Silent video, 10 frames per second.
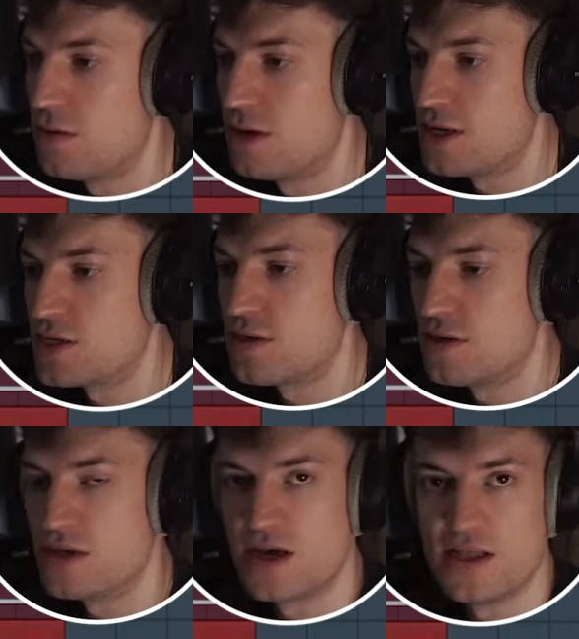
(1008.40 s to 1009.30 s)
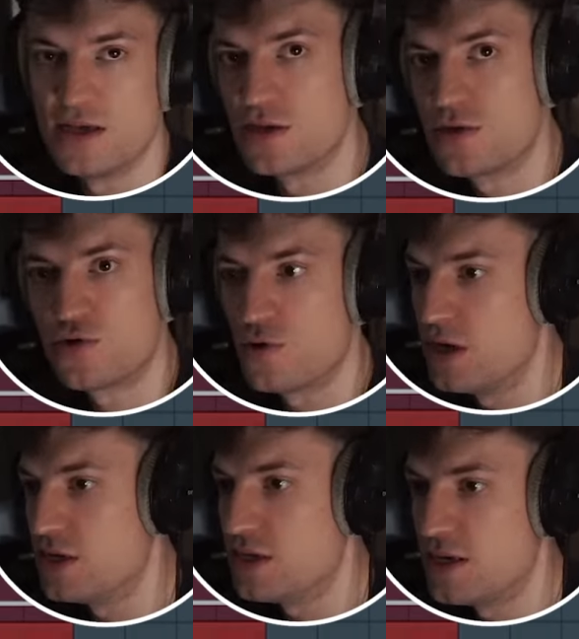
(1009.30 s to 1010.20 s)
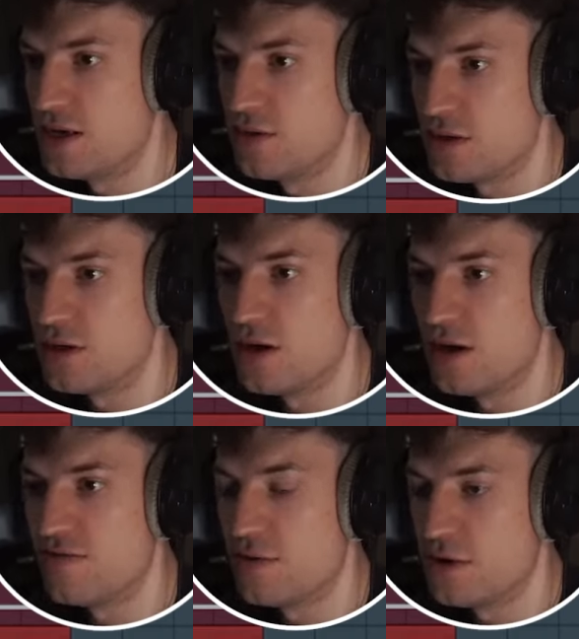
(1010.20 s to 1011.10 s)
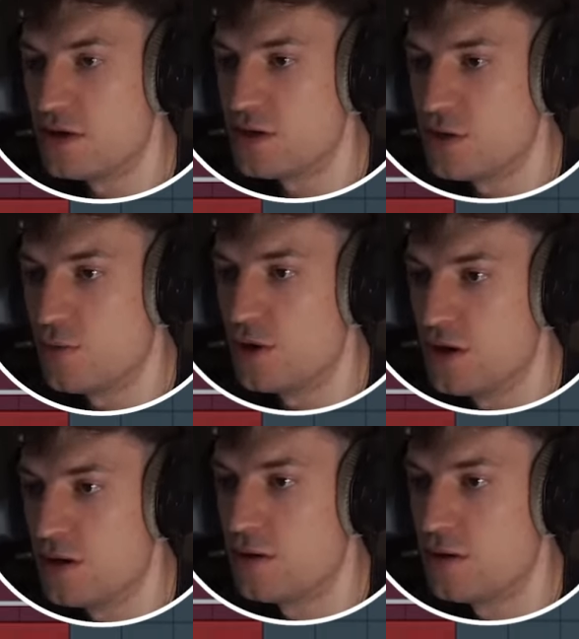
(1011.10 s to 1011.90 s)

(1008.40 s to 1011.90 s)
you start to get these crazy sounds. And like if I turn the sub on here,